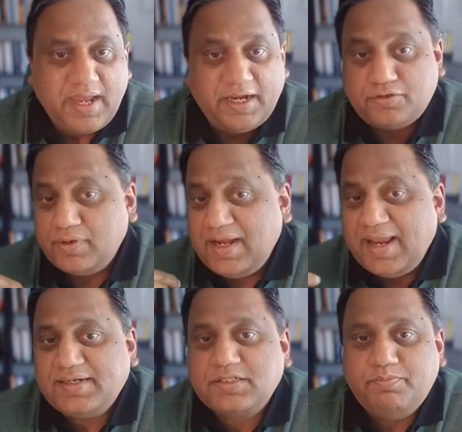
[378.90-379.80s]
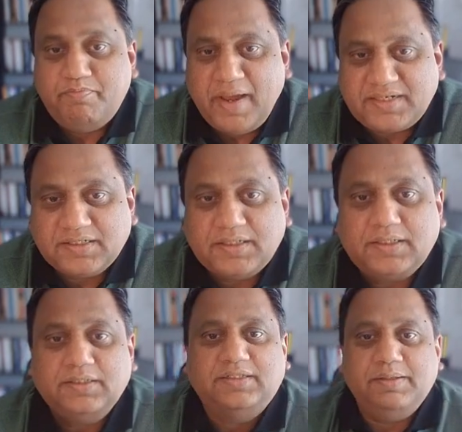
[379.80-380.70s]
It relates
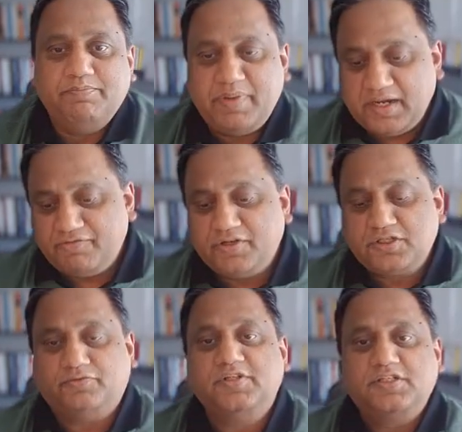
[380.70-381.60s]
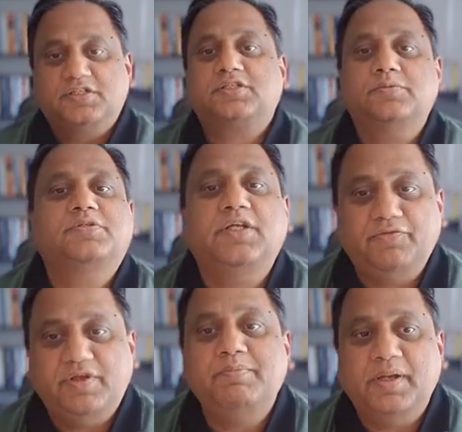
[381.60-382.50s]
better the benefits of the systems that
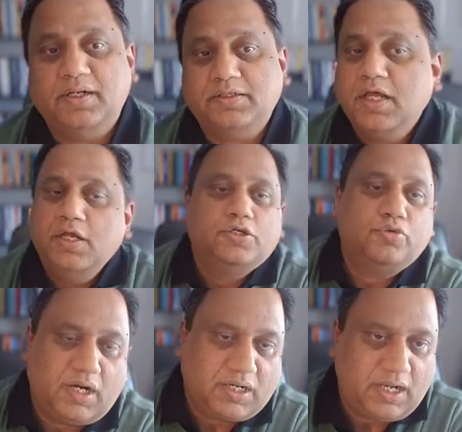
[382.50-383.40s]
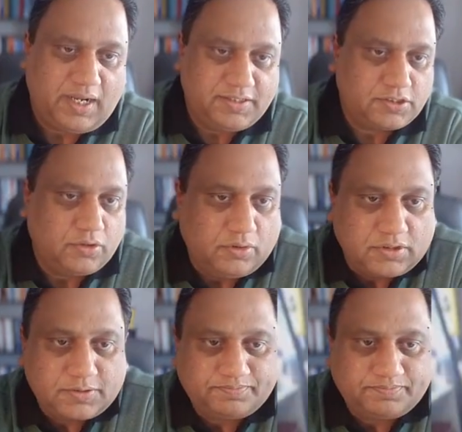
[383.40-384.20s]
we build to our clients' goals.